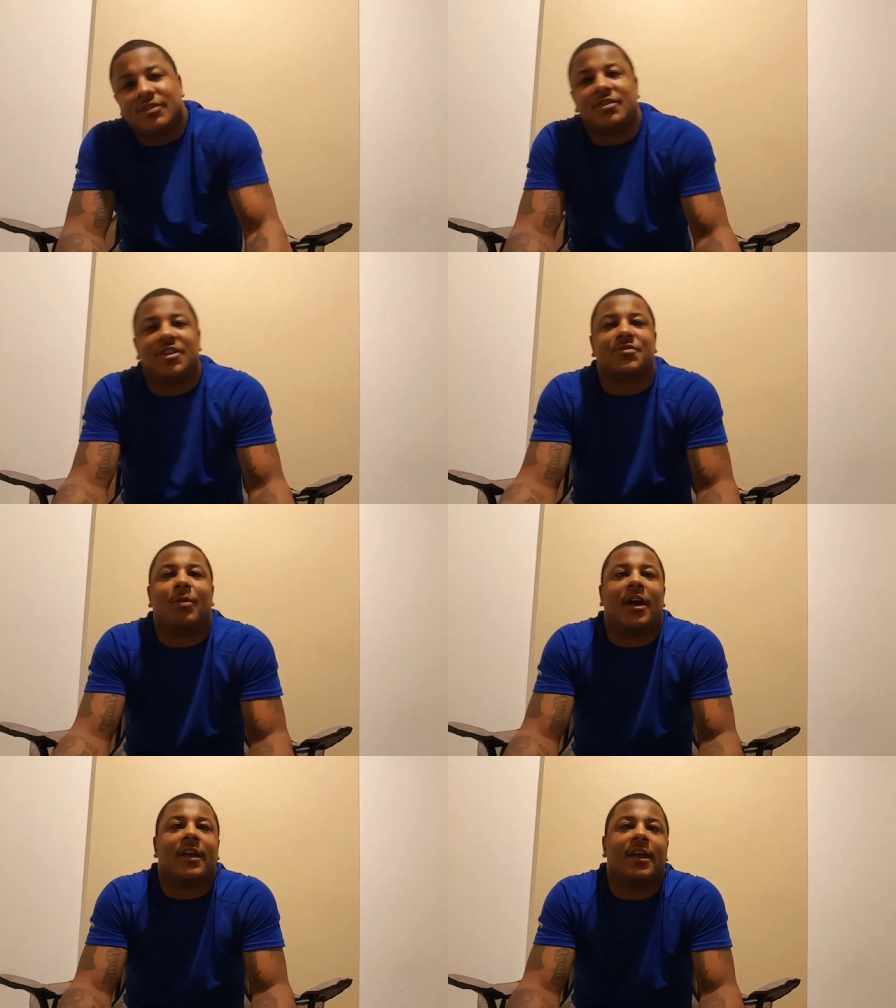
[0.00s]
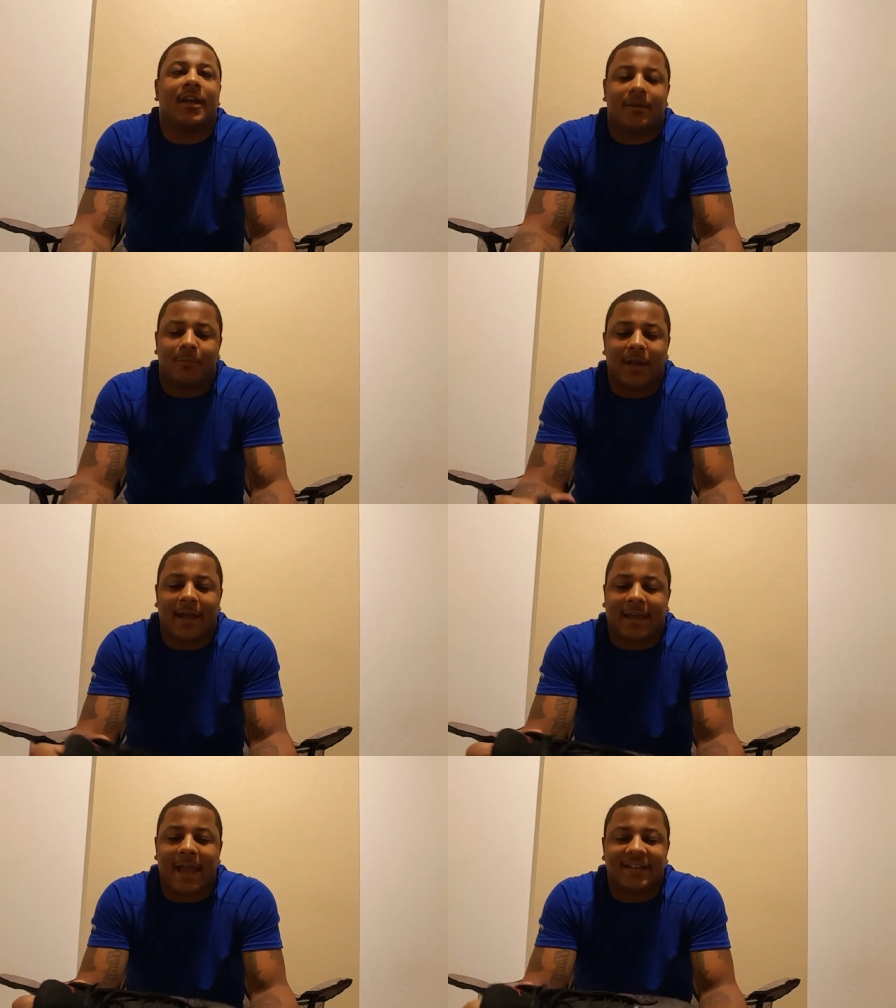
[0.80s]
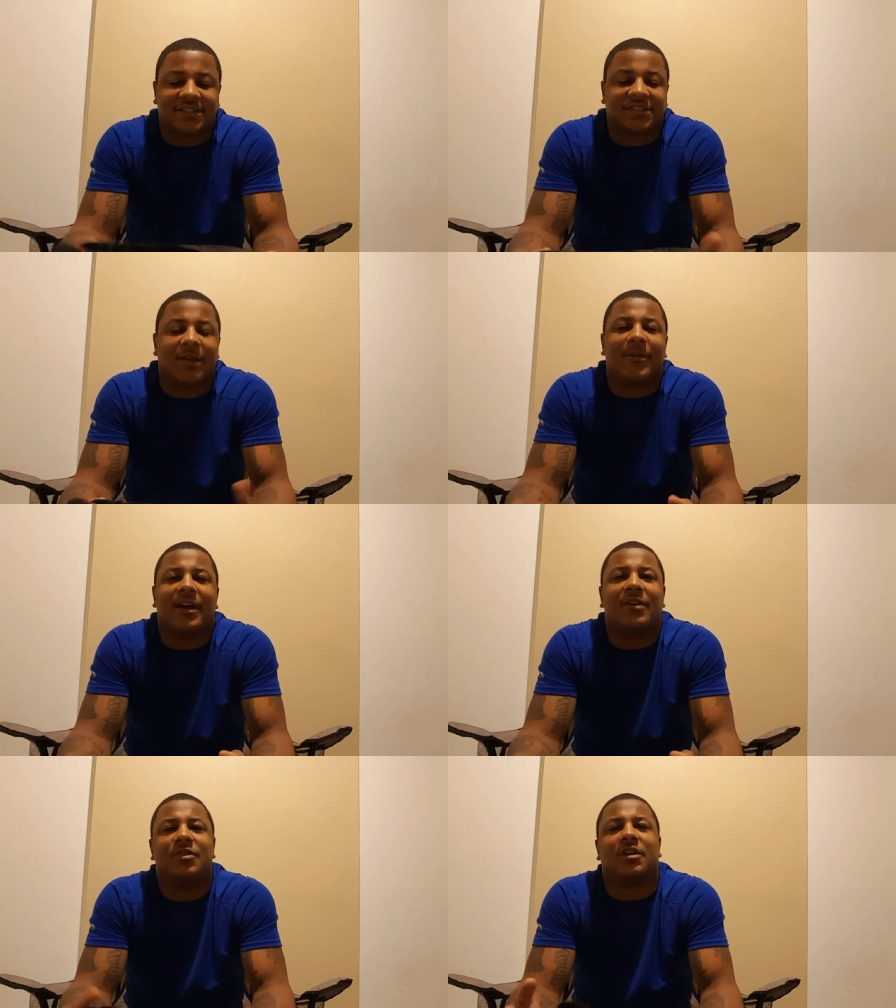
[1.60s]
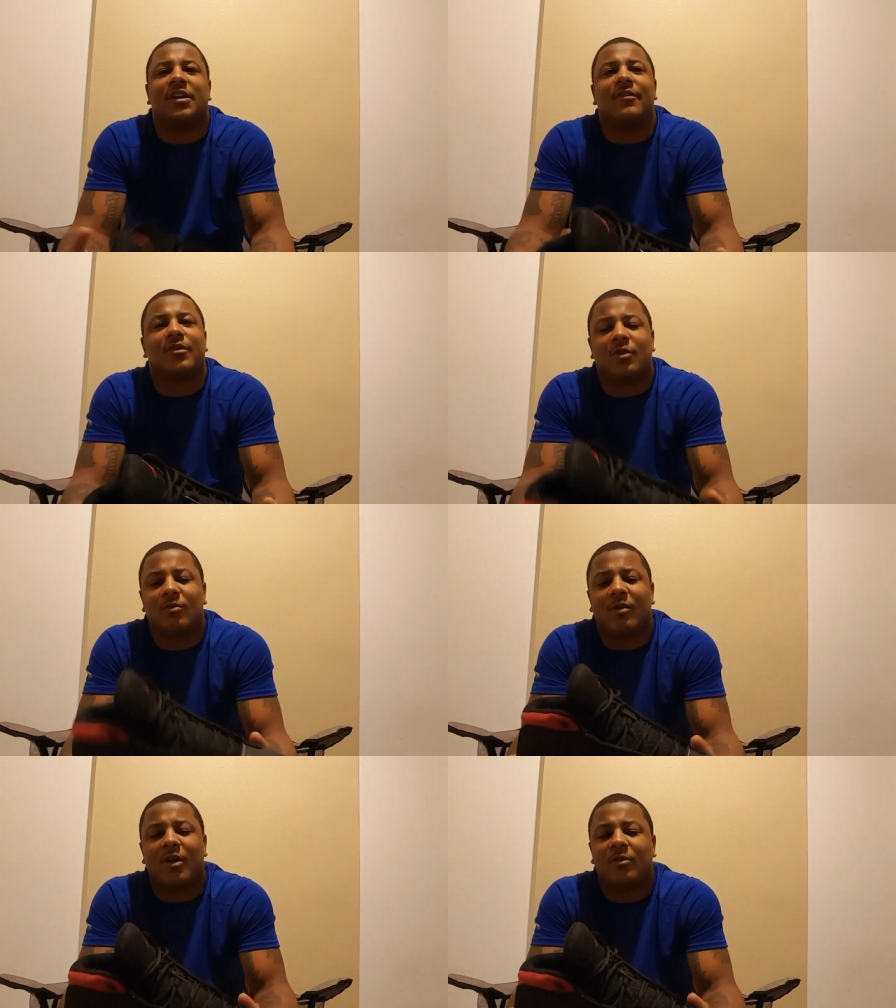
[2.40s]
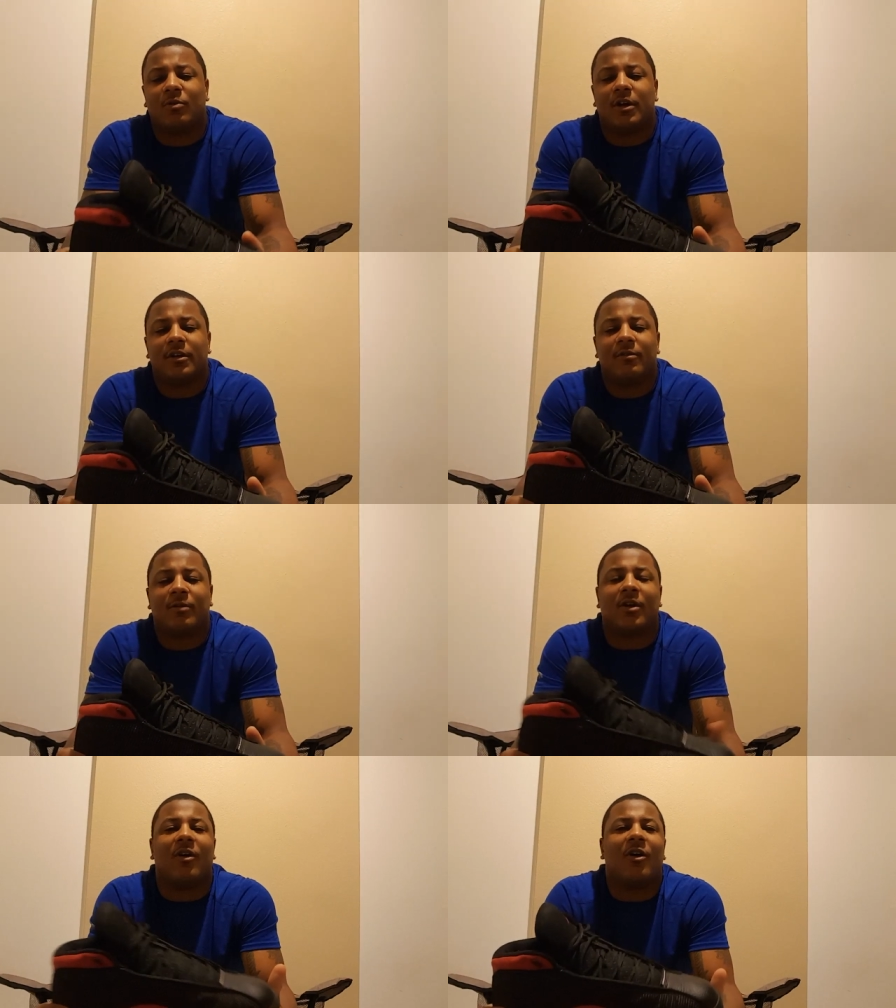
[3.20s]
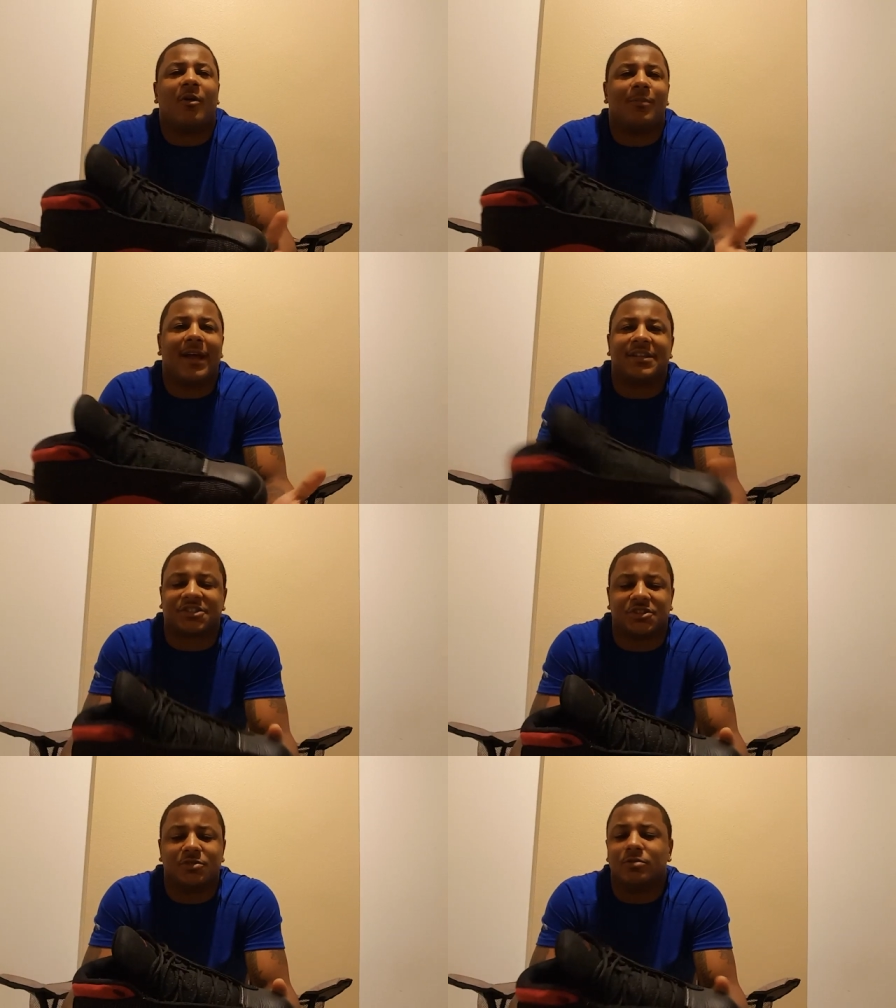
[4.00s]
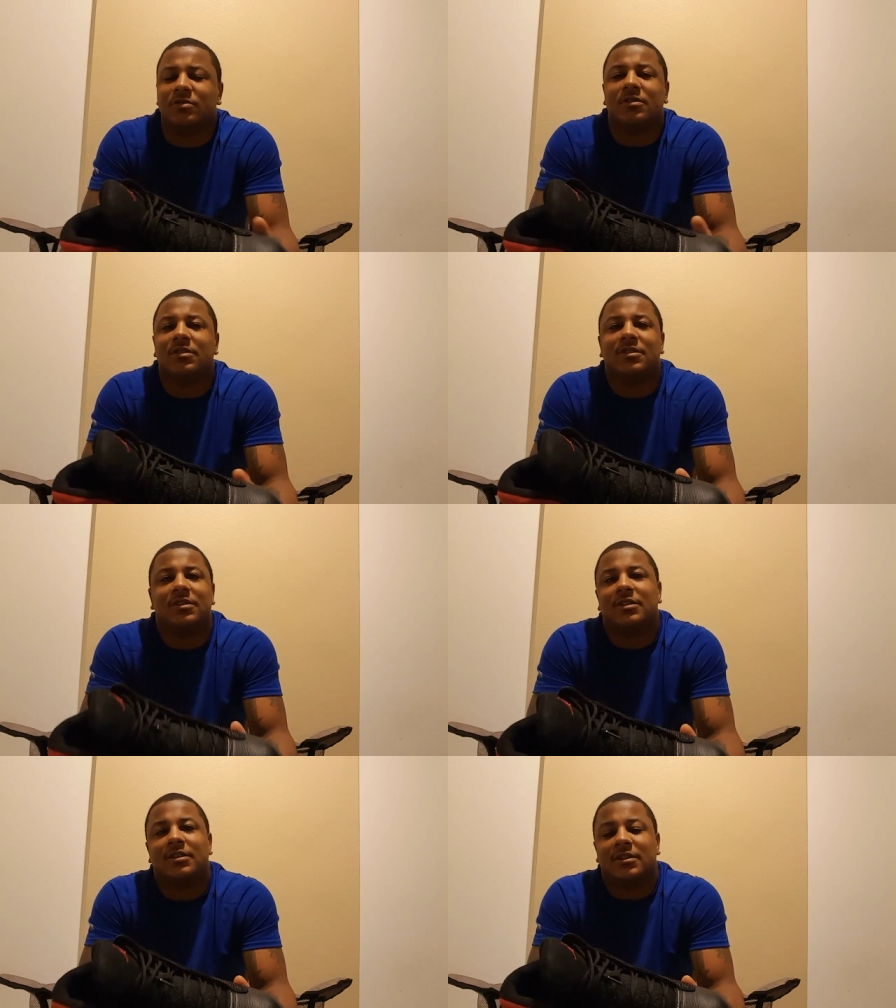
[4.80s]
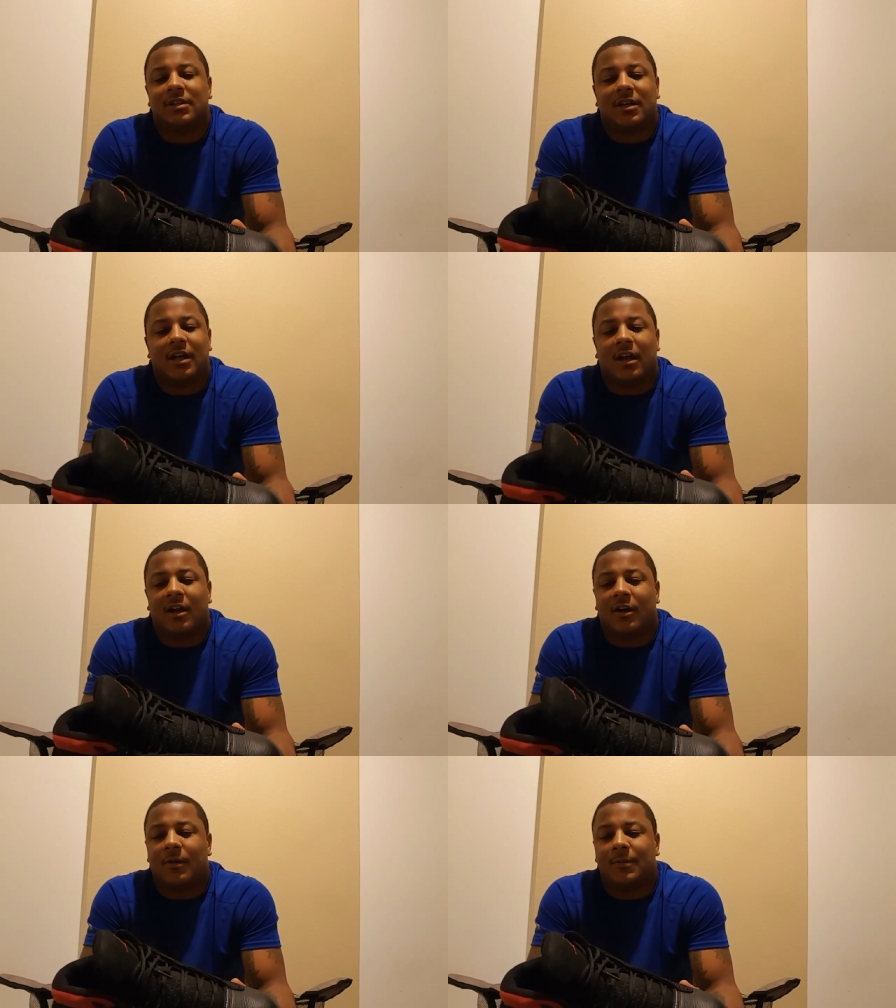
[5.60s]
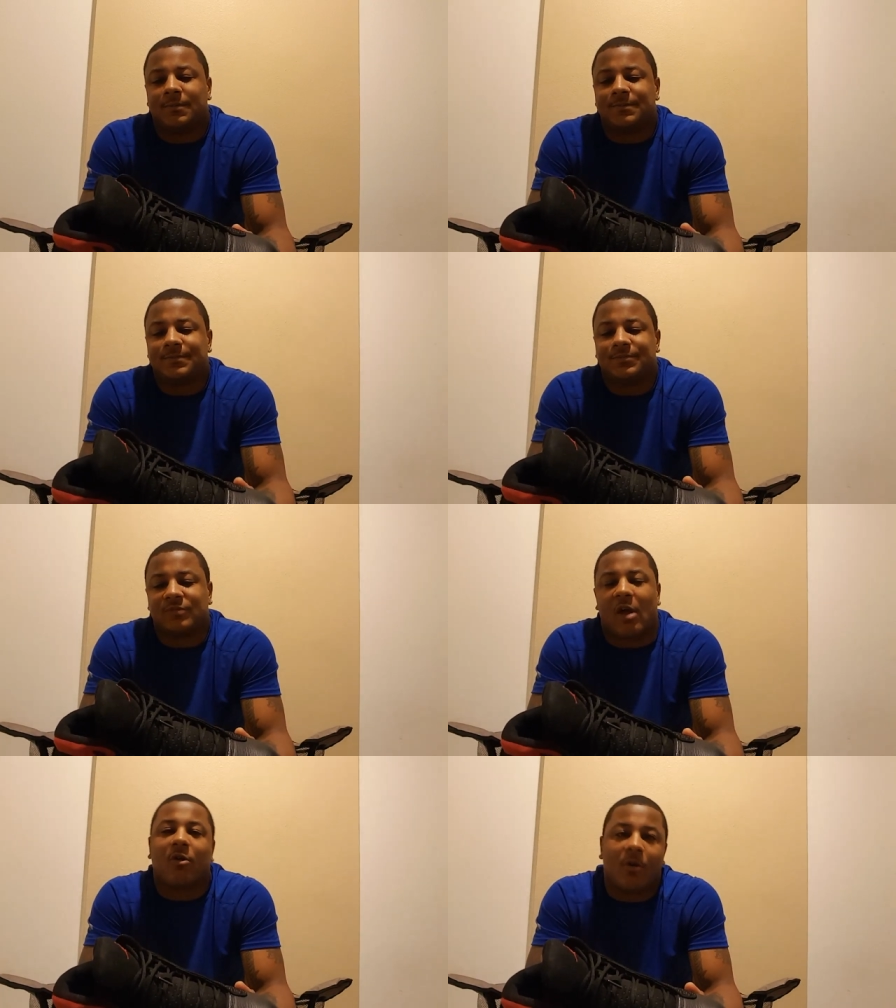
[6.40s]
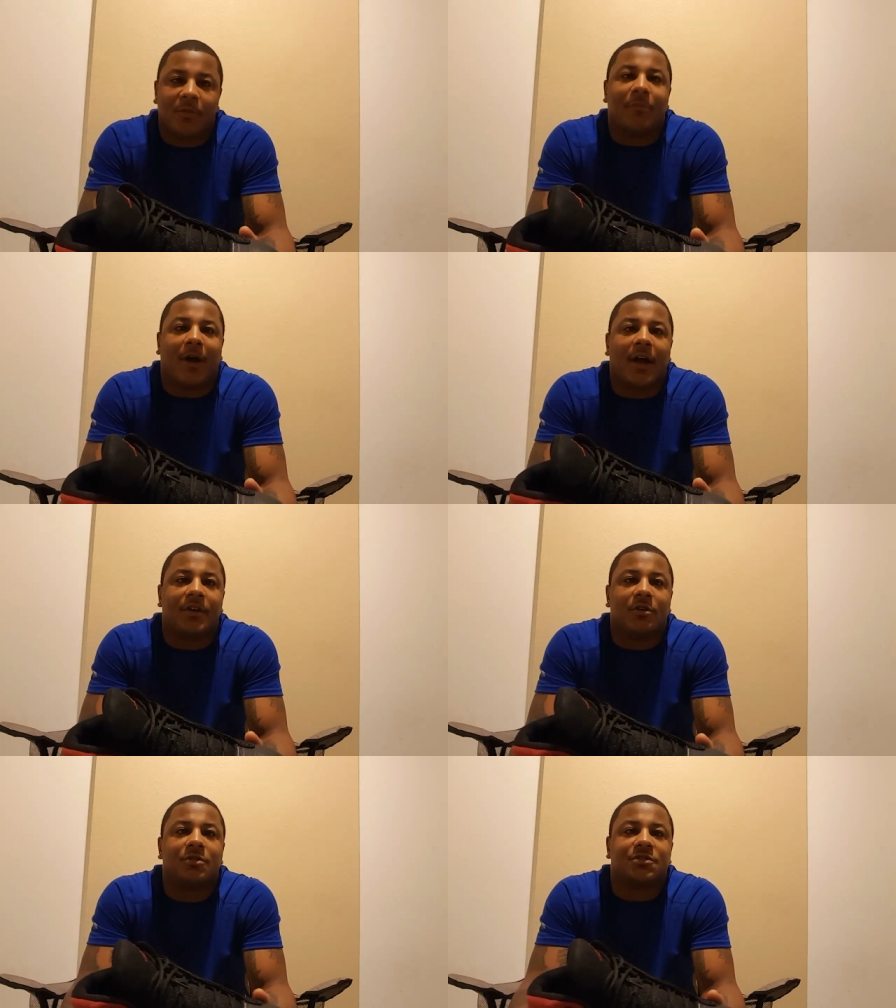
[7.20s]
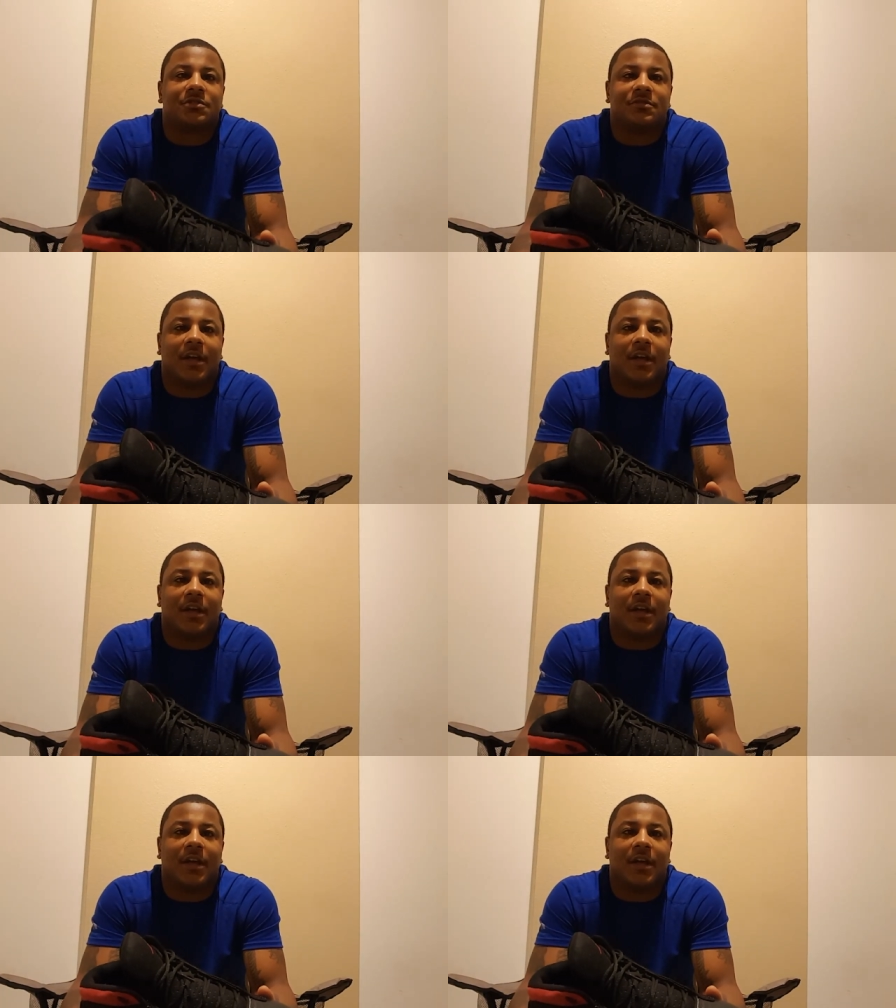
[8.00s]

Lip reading: This month here, Black Cats is coming out. You can never go wrong with an all black shoe. I'm going to be buying those.